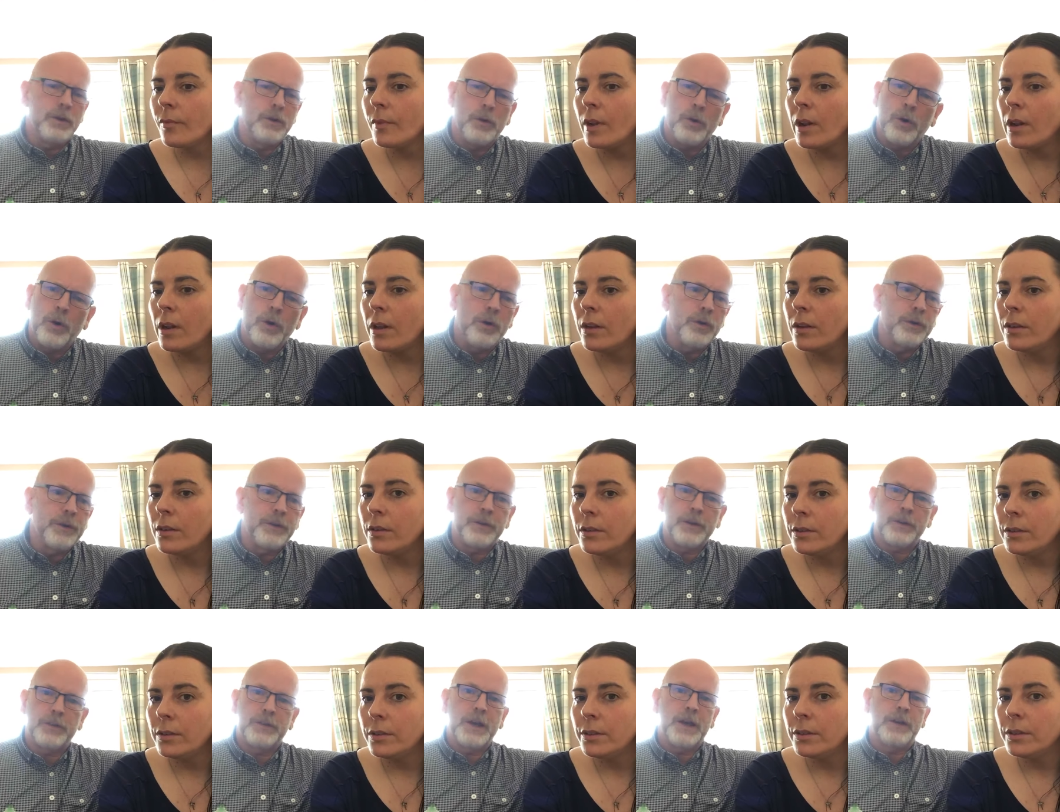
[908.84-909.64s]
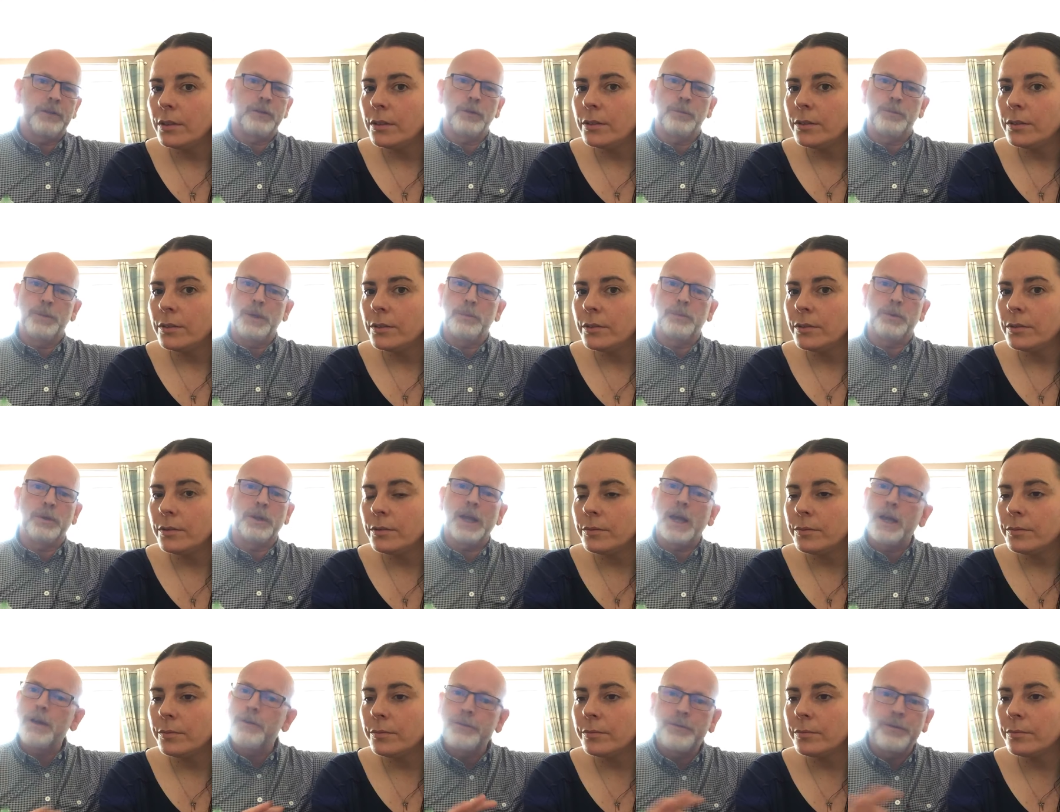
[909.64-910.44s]
Speaker 1: all the successful people,
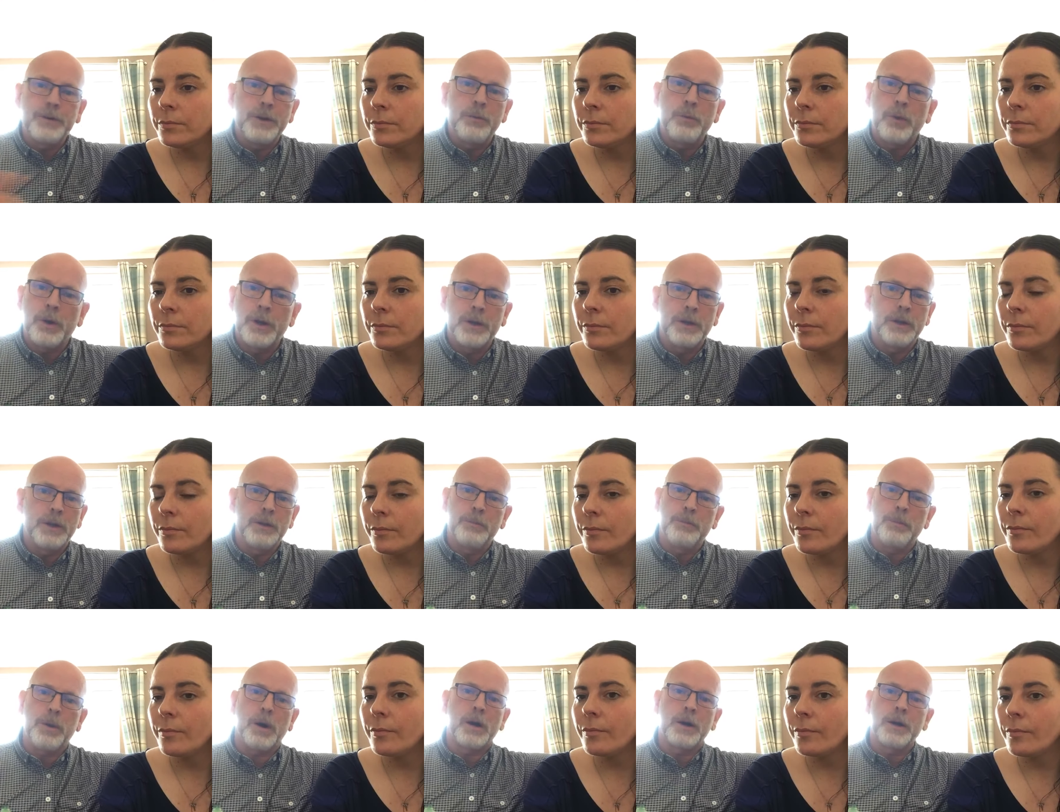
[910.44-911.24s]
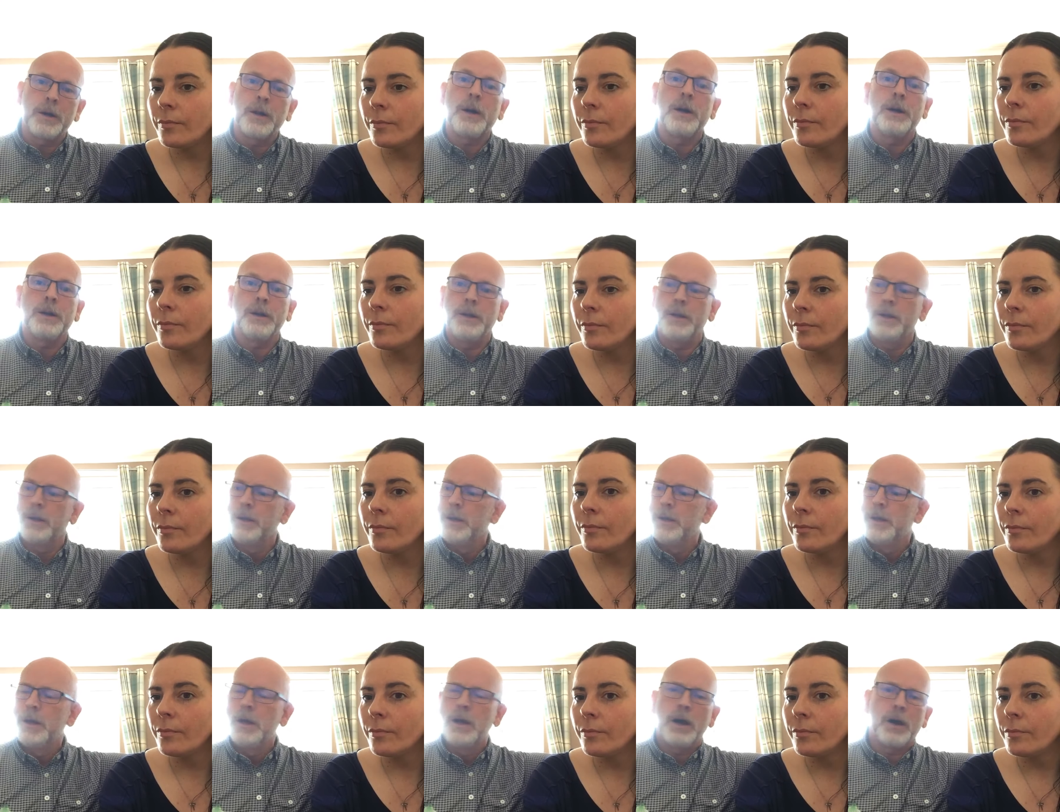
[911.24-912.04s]
every one of them bar none,
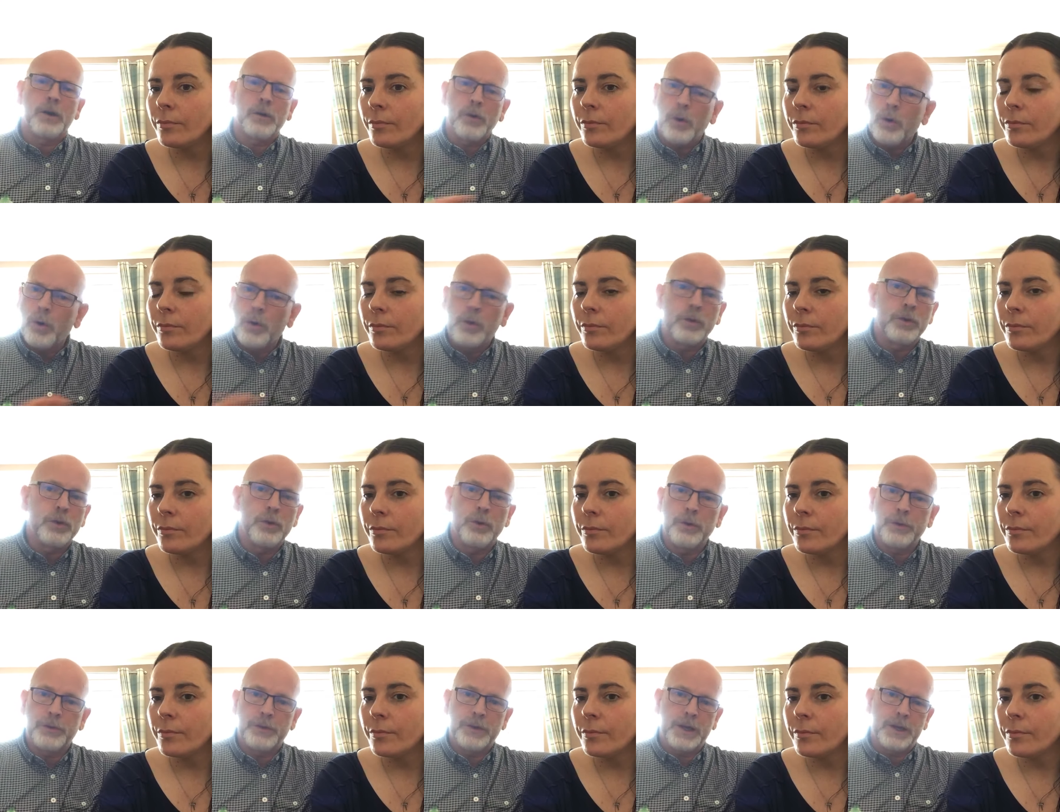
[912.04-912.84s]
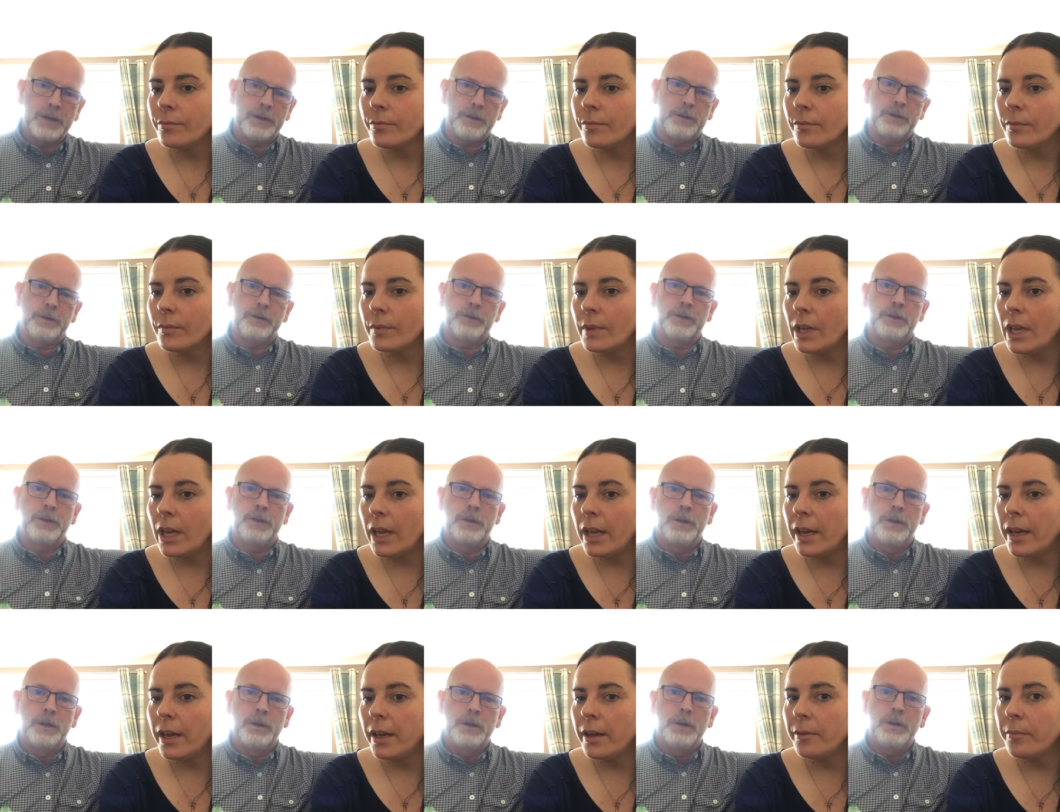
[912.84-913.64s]
are all goal setters.
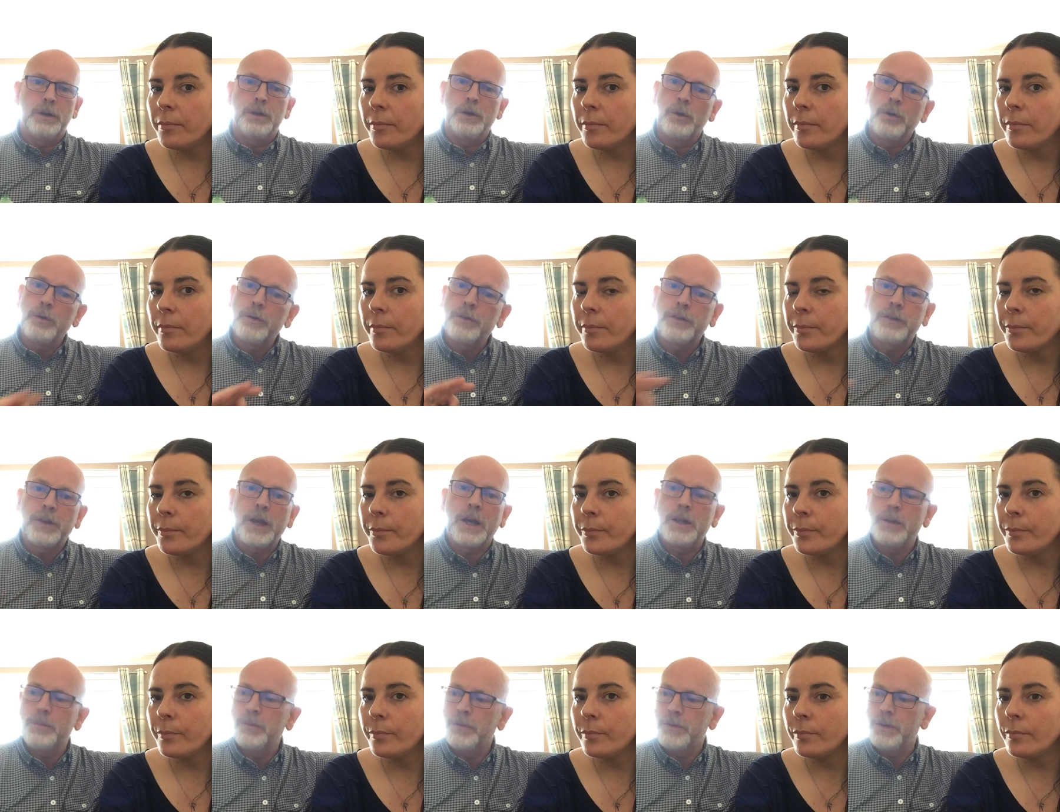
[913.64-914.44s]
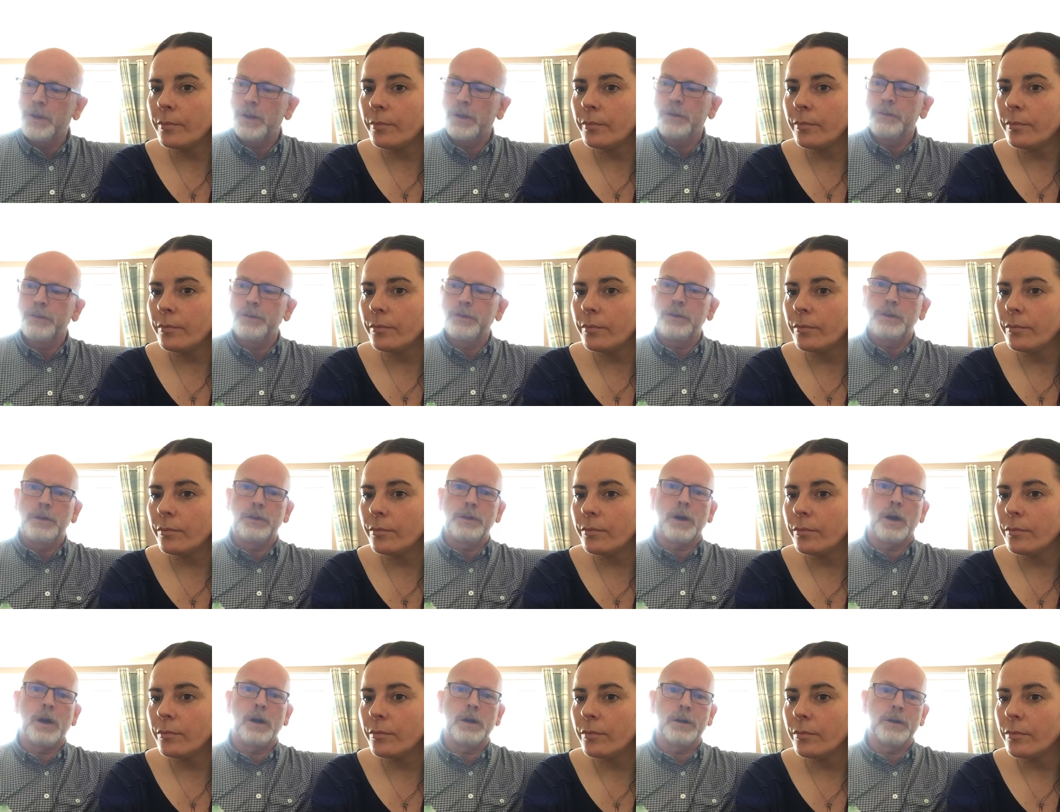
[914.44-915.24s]
Yeah. They all set themselves
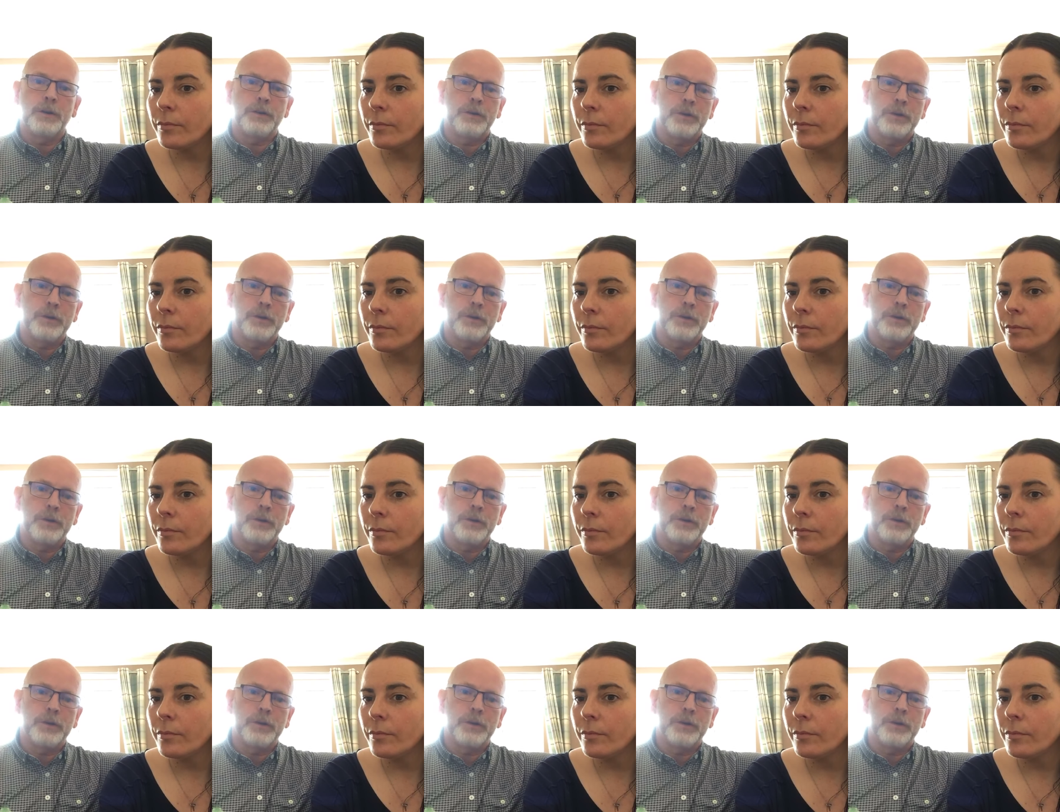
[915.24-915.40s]
targets. They